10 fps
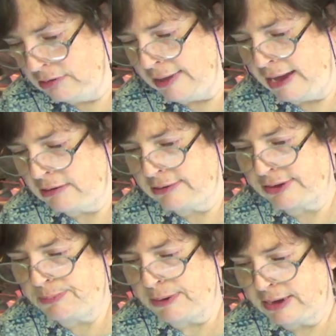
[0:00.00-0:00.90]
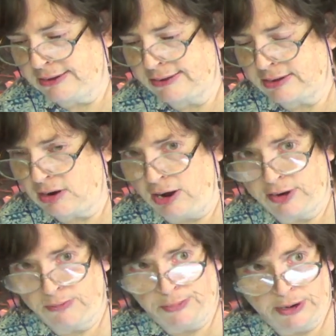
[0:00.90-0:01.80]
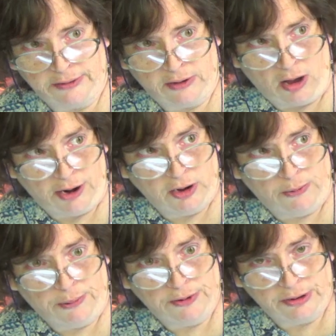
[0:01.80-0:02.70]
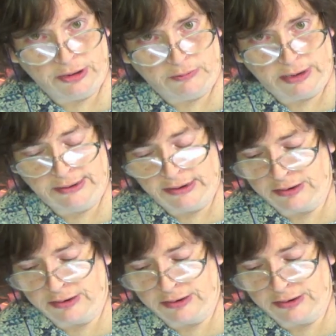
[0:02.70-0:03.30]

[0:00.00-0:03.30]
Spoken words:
that or it's because it's an audio book and the audio person that reads it